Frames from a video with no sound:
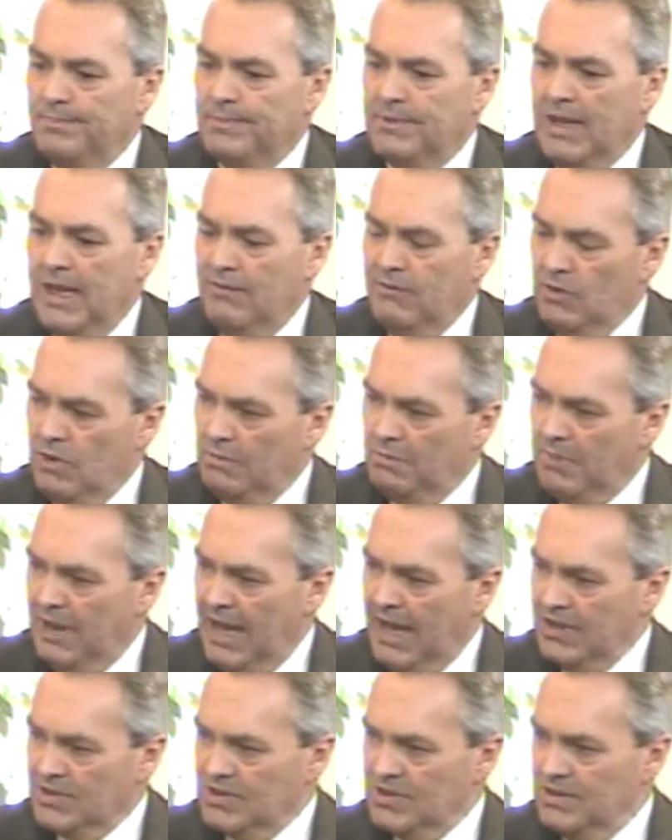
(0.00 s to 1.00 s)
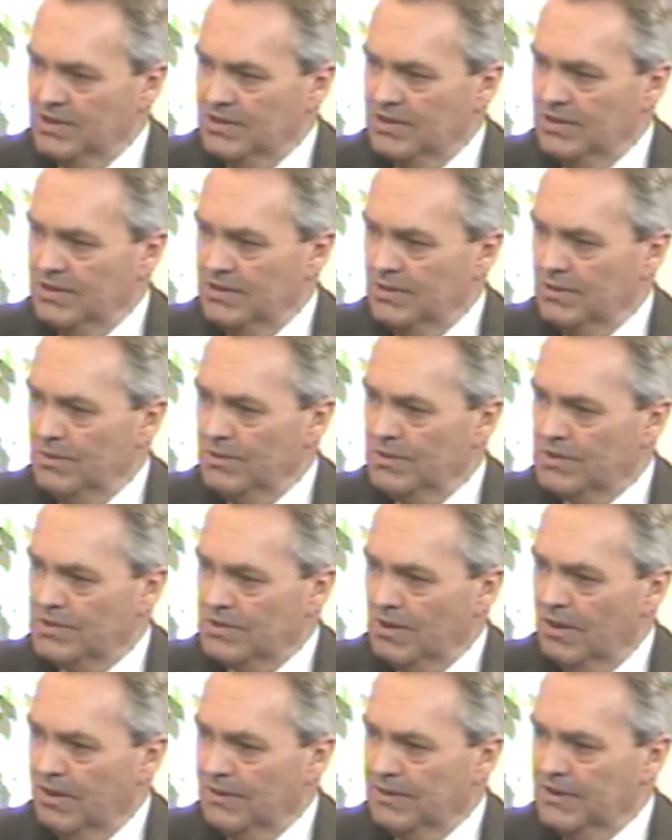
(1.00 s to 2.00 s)
gave you the passion to
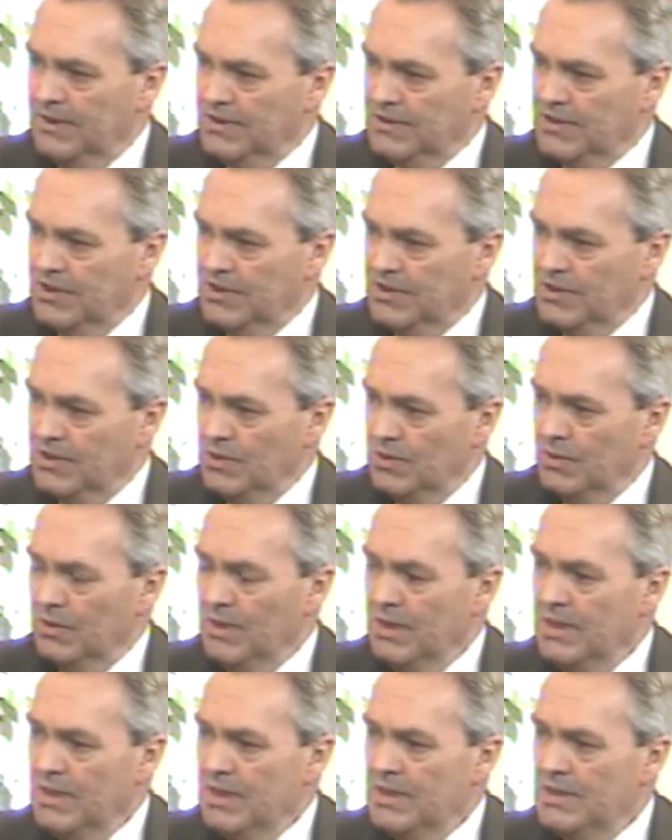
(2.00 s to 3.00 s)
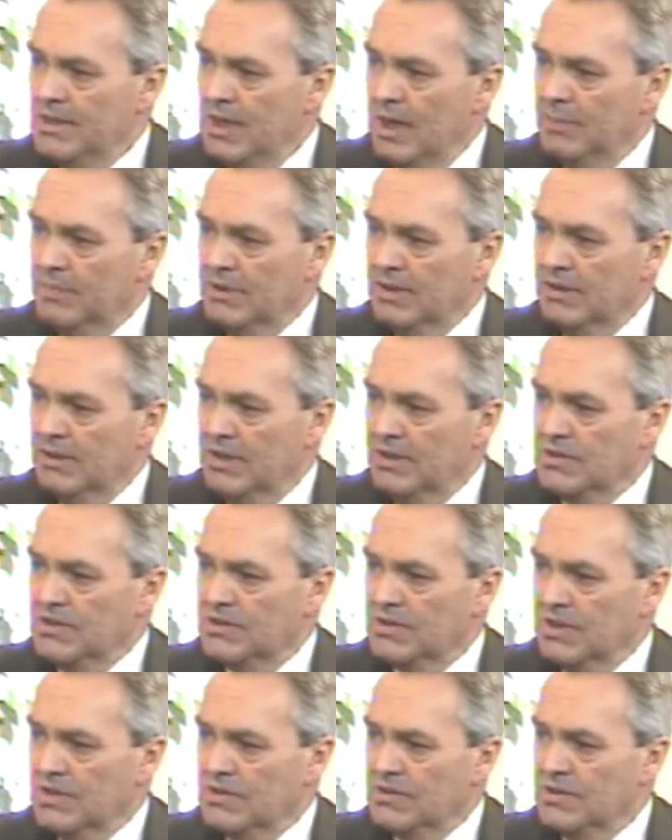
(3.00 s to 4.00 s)
start this issue up in the
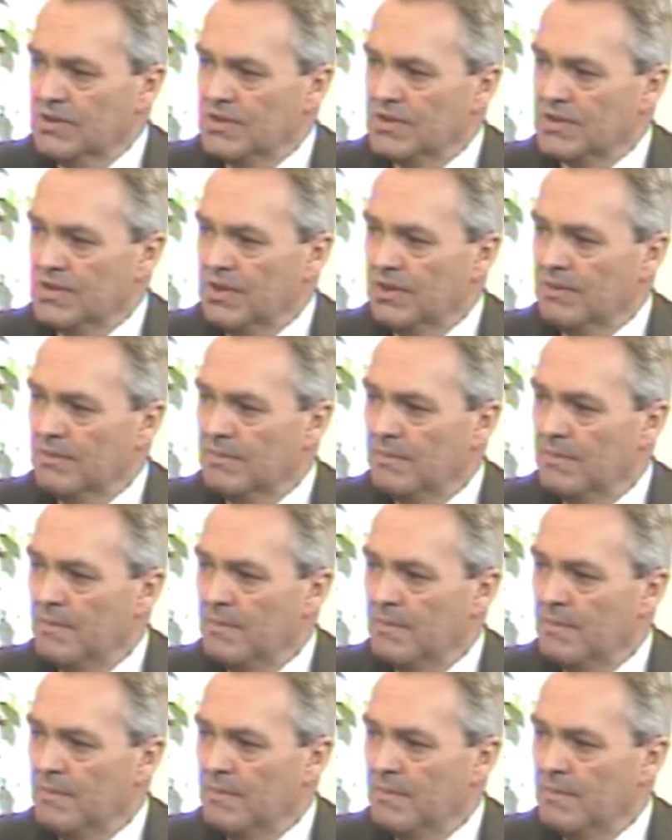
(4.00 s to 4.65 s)
legislature this year?